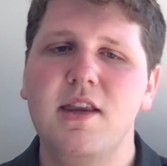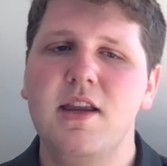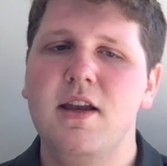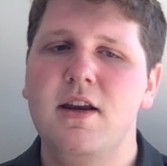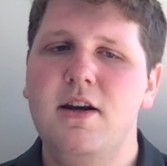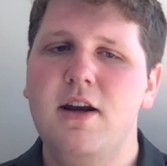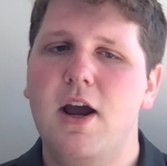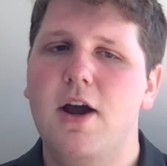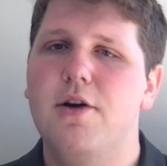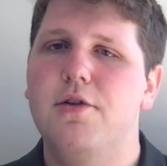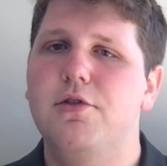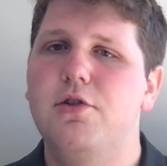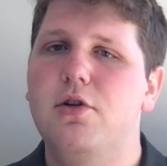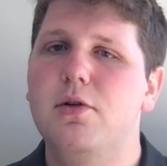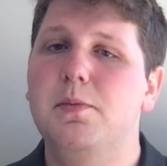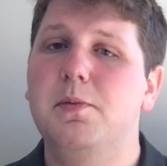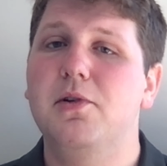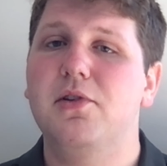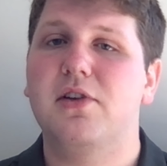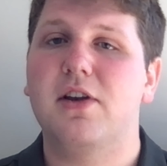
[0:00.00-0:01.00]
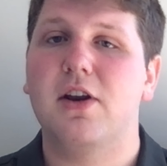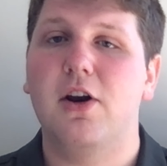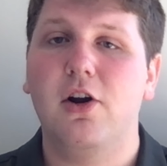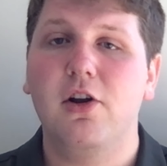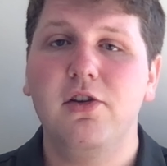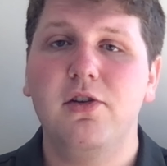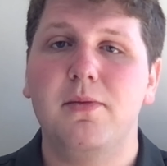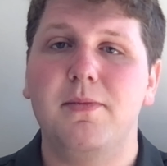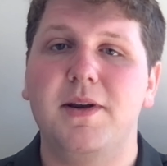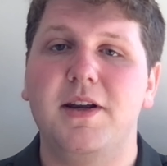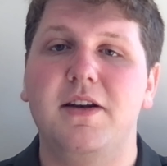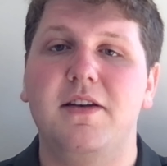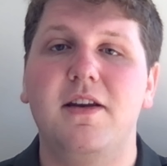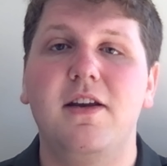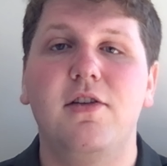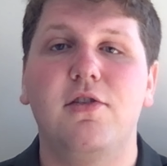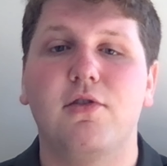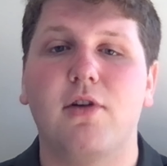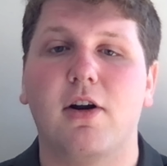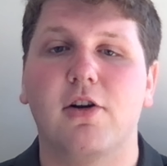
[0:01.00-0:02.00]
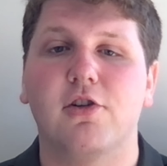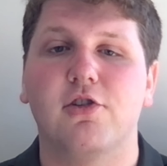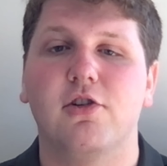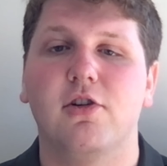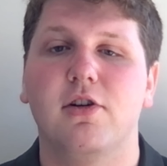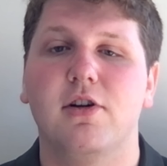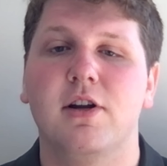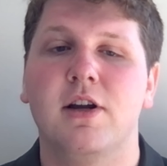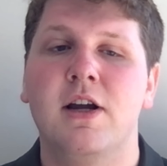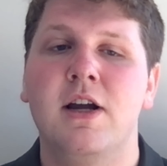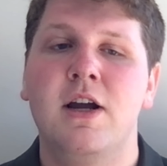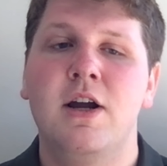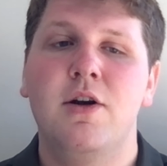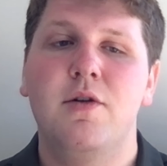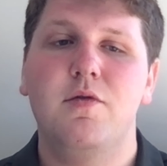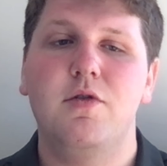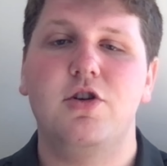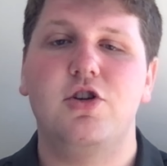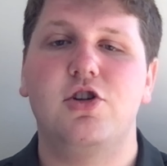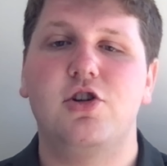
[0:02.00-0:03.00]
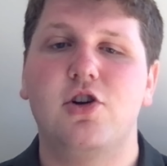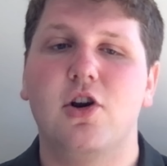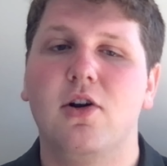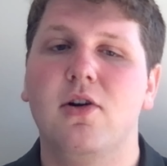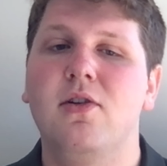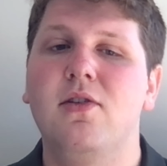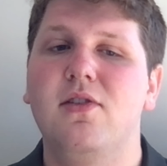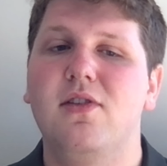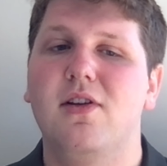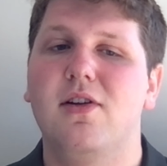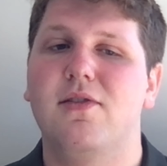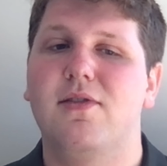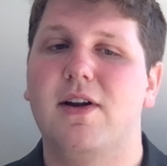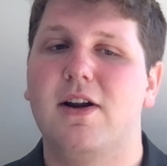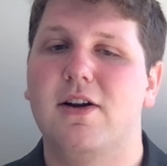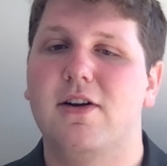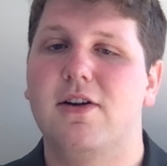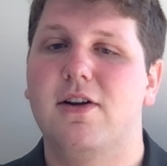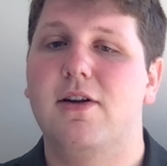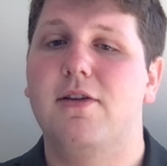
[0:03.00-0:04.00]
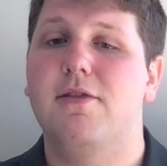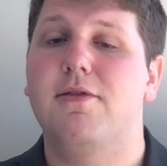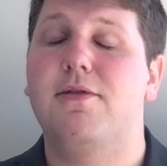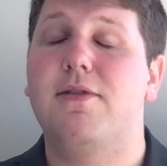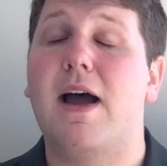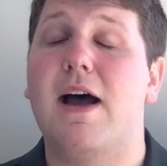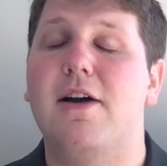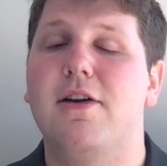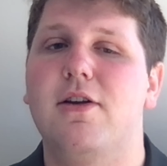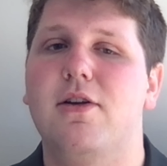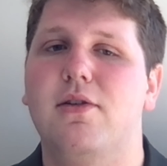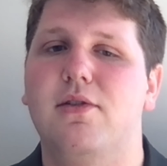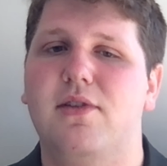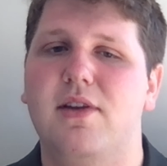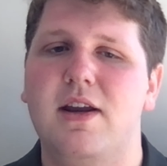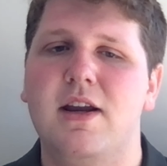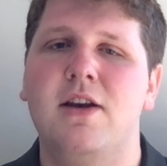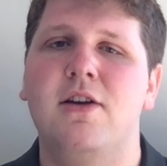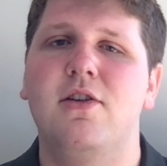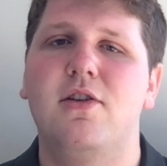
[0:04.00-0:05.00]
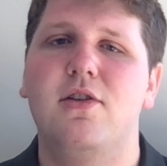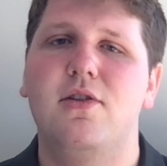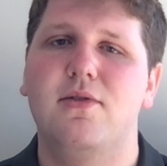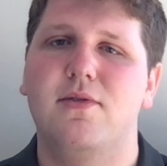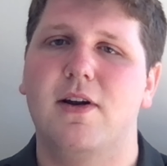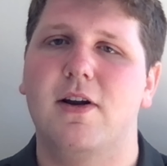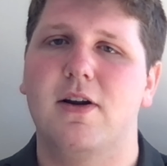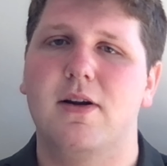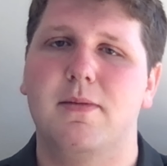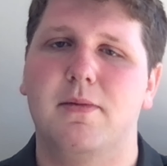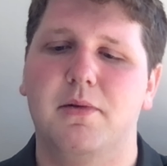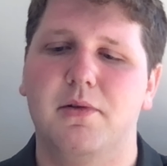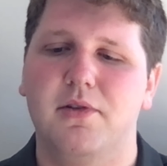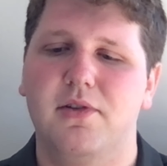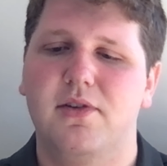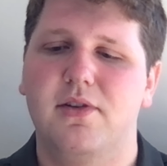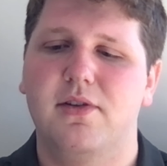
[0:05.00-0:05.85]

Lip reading: Now, tuples can also be destructured, which turns their values into variables.